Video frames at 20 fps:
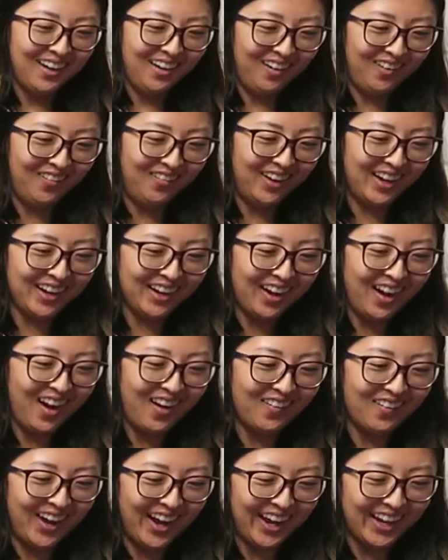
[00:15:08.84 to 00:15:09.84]
Oh my god,
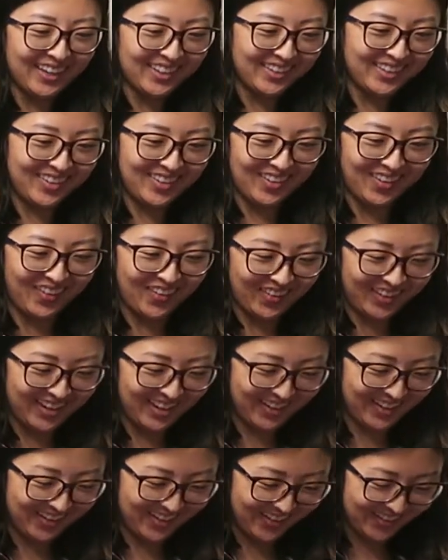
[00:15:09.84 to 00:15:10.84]
why is it so
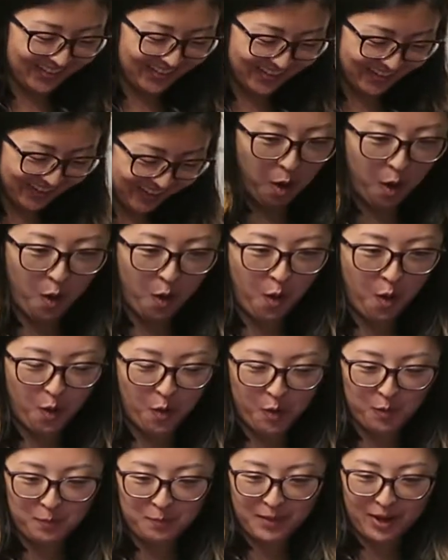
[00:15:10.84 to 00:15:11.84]
cute?
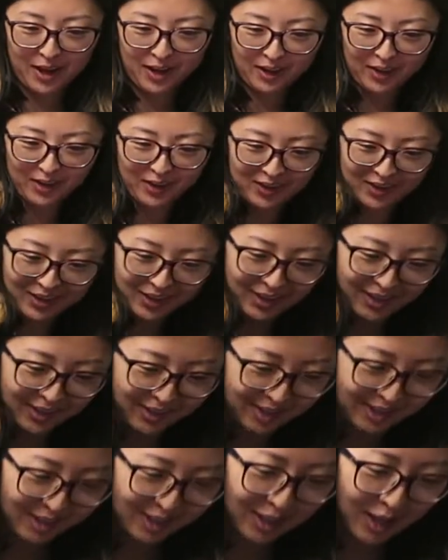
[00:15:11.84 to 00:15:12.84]
Oh my
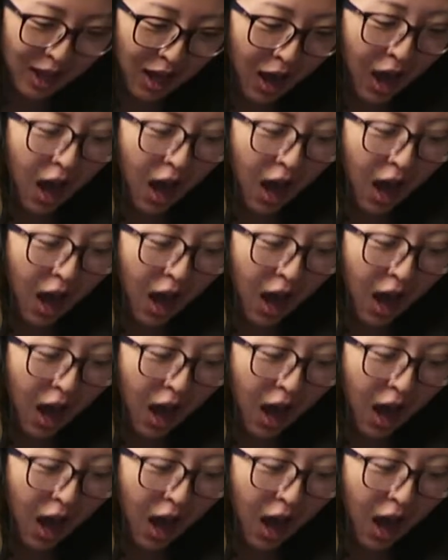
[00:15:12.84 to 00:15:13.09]
goodness.